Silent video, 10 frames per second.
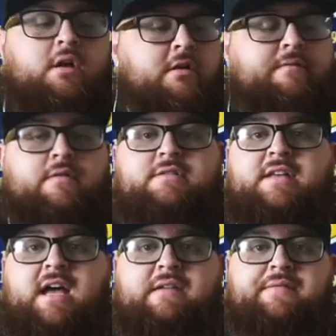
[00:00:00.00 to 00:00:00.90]
First
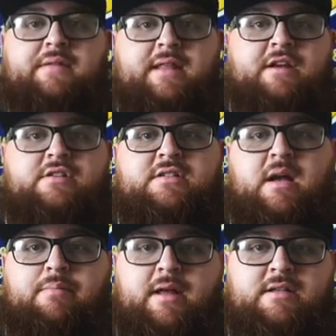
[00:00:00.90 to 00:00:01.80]
half, Lakers
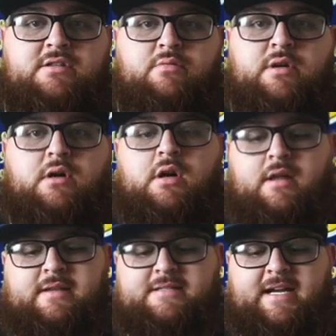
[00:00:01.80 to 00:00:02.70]
not playing so well.
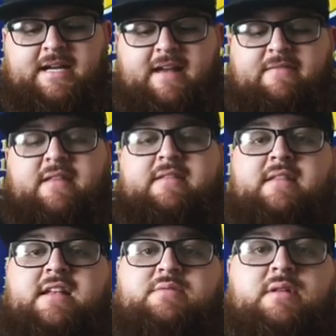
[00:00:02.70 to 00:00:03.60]
The second half, and
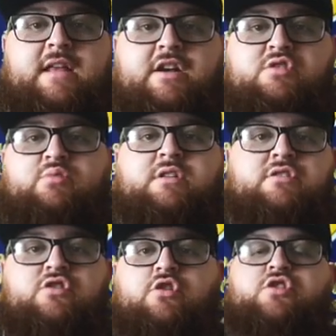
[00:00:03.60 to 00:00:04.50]
that's when Lakers want
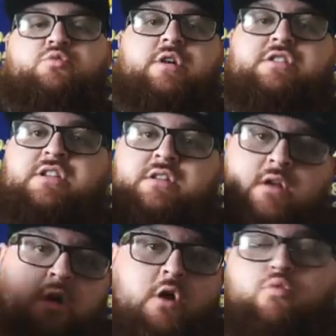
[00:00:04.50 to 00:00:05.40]
to turn the switch and
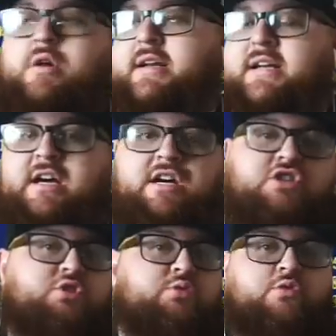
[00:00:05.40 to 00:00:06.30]
run and gun,
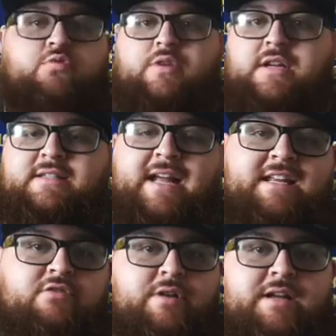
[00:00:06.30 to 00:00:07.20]
shoot the three.
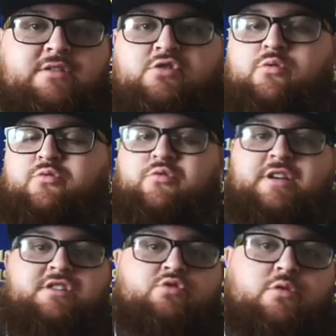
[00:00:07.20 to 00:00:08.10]
Danny Green shooting
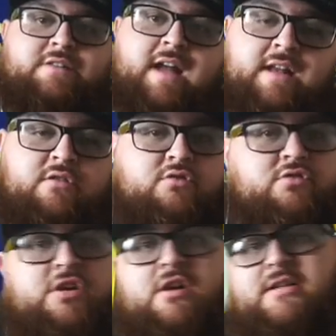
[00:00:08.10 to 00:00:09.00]
threes. Troy Daniels,
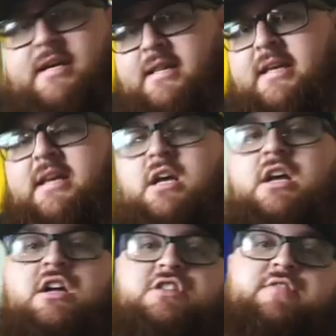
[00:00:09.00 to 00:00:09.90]
Jared Dudley,
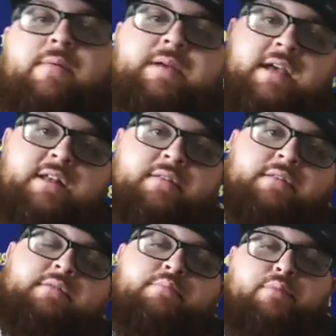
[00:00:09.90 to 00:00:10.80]
JaVale McGee
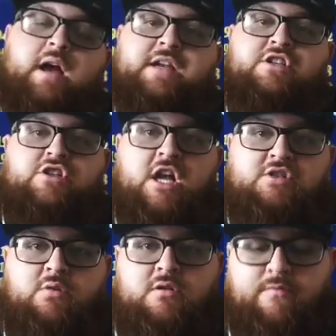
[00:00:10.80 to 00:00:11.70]
blocking shots,
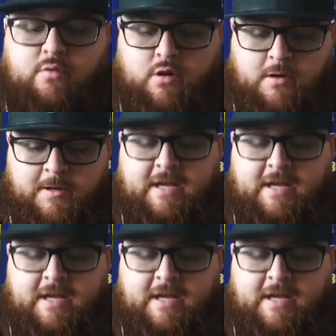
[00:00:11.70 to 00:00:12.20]
running the floor.